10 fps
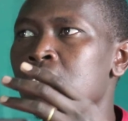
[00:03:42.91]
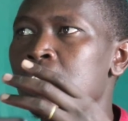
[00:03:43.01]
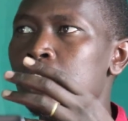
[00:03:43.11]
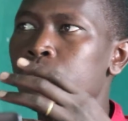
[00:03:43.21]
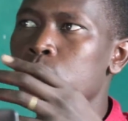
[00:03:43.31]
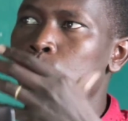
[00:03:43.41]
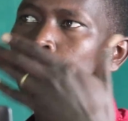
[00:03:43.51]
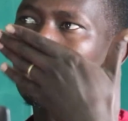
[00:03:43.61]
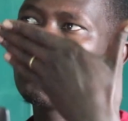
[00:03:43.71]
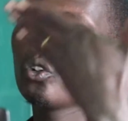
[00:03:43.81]
if we
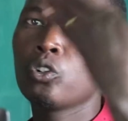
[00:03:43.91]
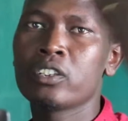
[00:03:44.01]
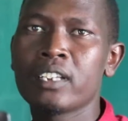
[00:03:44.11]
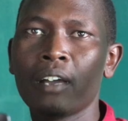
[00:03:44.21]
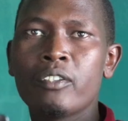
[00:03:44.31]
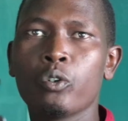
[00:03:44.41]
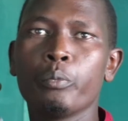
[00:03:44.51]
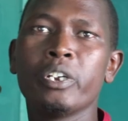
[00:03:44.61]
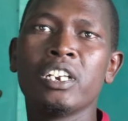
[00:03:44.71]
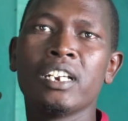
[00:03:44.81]
could also conserve the
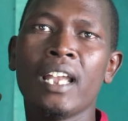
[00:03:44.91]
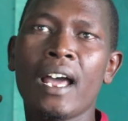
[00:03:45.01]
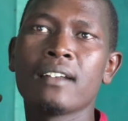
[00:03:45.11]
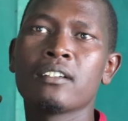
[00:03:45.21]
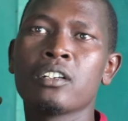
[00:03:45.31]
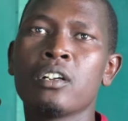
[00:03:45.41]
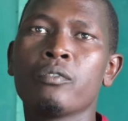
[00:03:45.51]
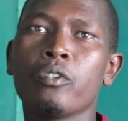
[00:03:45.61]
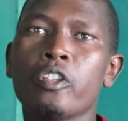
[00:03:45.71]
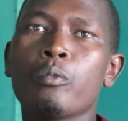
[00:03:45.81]
community land
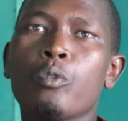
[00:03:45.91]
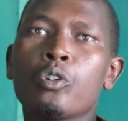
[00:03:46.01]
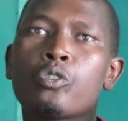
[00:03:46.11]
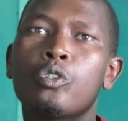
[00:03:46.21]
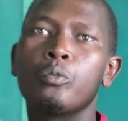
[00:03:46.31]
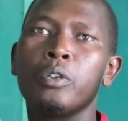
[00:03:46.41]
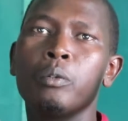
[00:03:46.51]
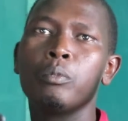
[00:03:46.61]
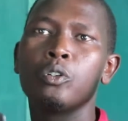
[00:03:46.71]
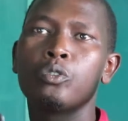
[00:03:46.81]
for them also to be
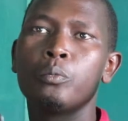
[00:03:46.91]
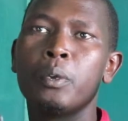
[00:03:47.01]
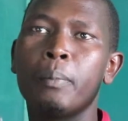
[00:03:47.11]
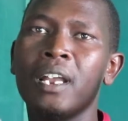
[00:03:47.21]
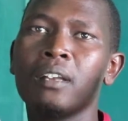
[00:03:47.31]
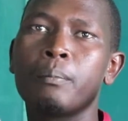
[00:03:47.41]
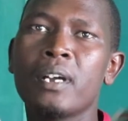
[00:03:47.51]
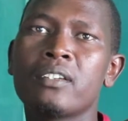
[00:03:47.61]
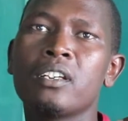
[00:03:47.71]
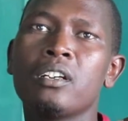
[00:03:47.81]
able to be part and
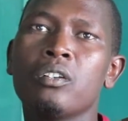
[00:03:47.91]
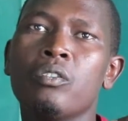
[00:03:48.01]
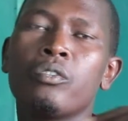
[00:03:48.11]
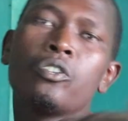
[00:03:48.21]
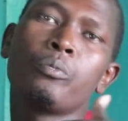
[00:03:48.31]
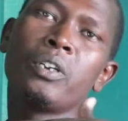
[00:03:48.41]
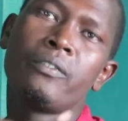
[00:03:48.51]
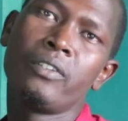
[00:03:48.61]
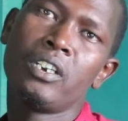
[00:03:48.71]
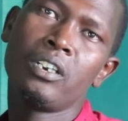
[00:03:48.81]
parcel of those
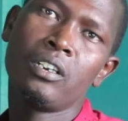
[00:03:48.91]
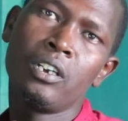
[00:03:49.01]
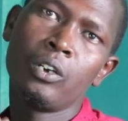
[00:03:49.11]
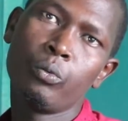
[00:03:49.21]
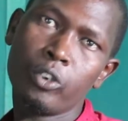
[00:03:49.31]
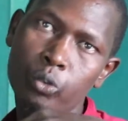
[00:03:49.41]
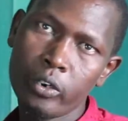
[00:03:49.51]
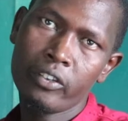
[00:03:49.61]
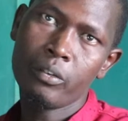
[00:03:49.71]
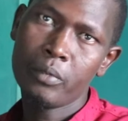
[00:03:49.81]
benefiting with
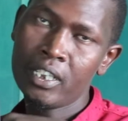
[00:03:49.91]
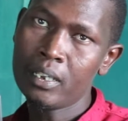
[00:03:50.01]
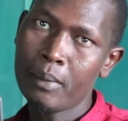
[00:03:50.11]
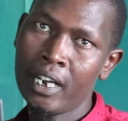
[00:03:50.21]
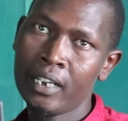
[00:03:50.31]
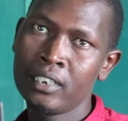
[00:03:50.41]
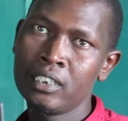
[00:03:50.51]
tourism in the Mara.